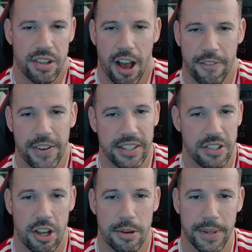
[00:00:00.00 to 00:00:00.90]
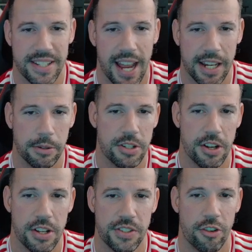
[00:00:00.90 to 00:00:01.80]
think there's going to be attacking
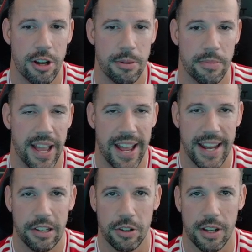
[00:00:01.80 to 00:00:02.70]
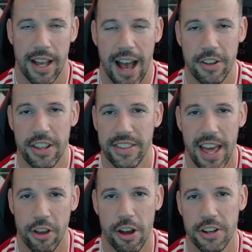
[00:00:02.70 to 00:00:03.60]
returns for him. And look, other than
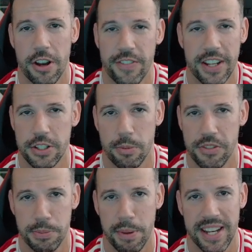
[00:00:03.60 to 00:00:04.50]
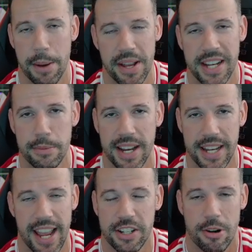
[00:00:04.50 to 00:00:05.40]
that, though, I don't think it's worth spending up any
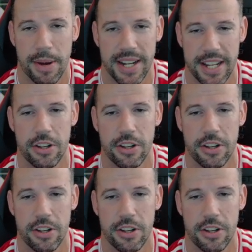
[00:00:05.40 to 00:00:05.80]
extra money in your